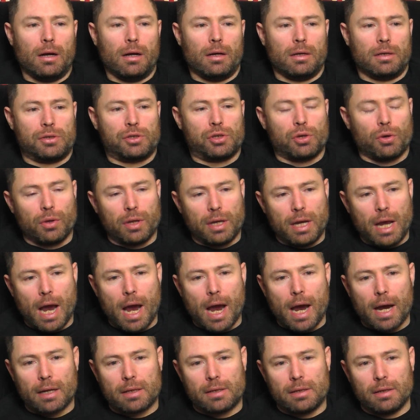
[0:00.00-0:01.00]
So the
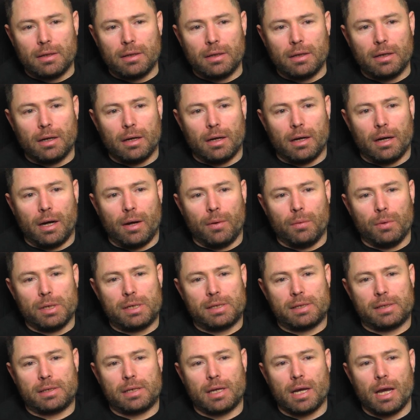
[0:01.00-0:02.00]
acting, I would
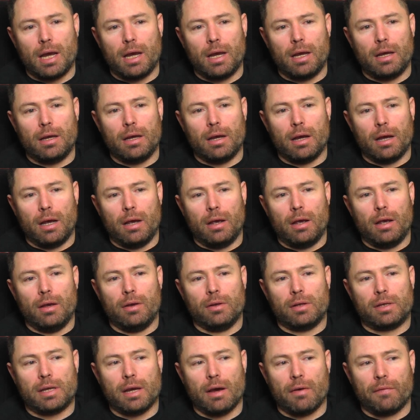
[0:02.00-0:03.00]
say
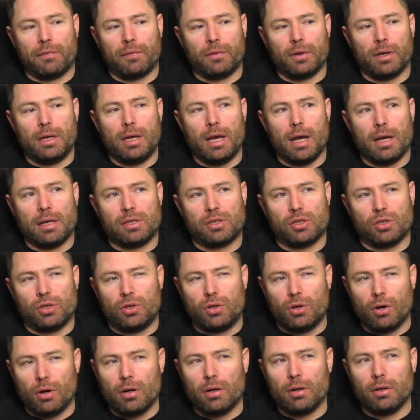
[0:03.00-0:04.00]
it definitely is
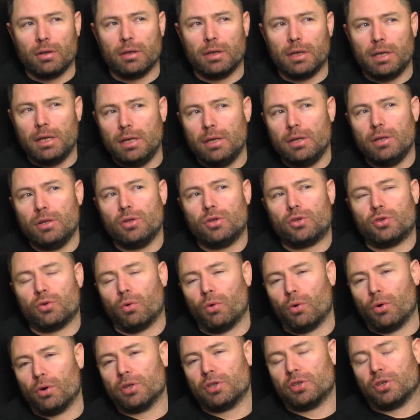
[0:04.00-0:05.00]
gonna lean
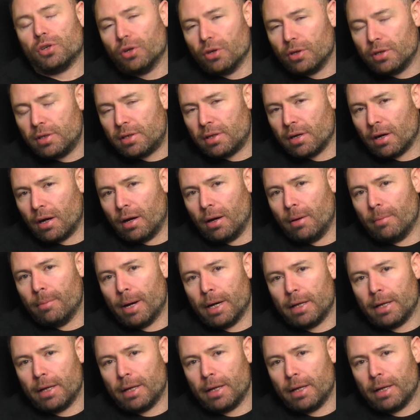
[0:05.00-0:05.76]
towards Good Time.